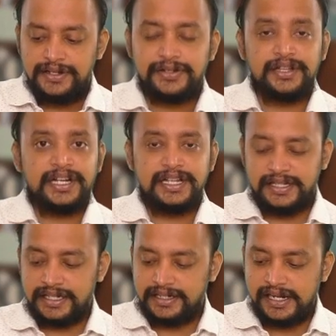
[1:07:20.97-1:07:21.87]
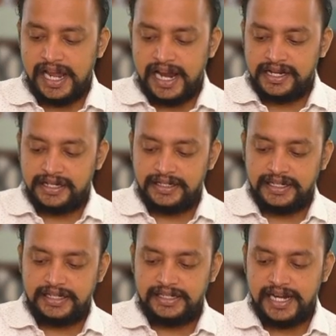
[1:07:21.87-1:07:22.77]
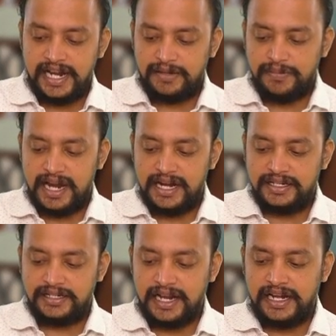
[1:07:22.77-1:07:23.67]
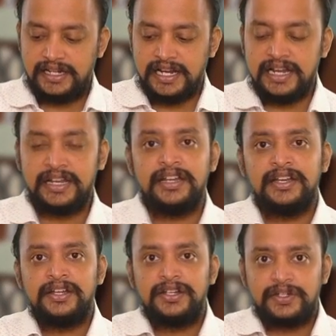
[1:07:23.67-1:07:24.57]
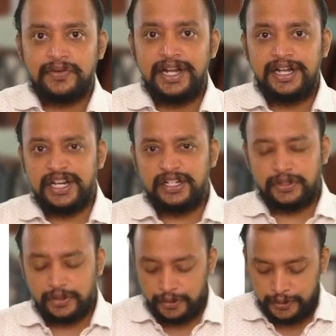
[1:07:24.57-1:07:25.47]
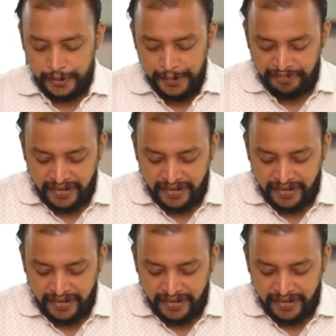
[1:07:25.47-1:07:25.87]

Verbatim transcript: So that is 68. 68 minus 90, 22.